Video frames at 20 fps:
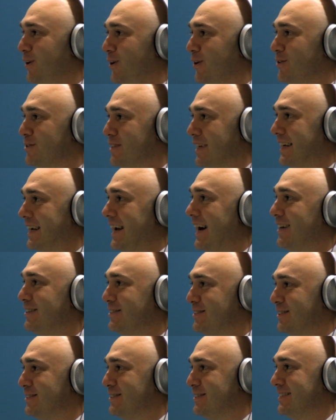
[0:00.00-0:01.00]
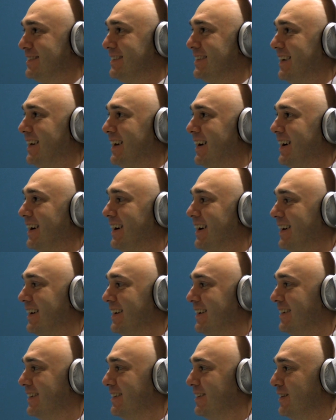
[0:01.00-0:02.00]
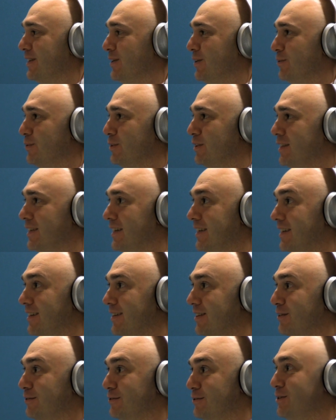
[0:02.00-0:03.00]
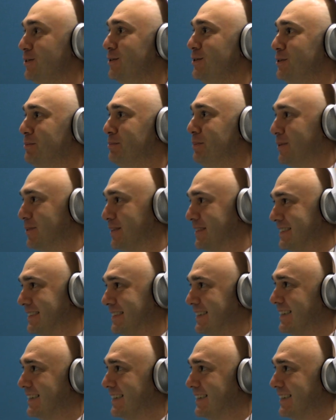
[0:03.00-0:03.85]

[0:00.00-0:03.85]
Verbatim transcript: close encounters uh, with the, uh, the voodoo spirits.